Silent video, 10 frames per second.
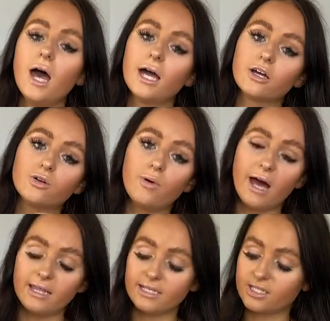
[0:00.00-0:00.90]
could
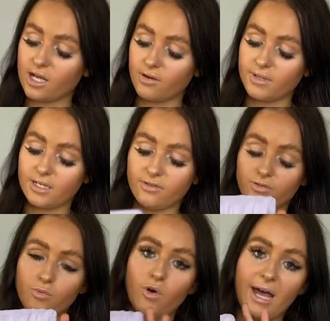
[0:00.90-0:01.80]
wear this so many
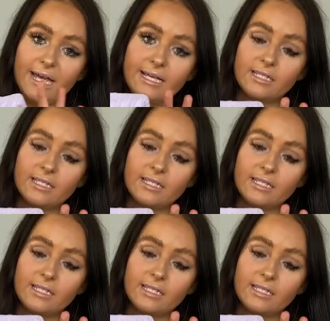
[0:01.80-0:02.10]
different ways.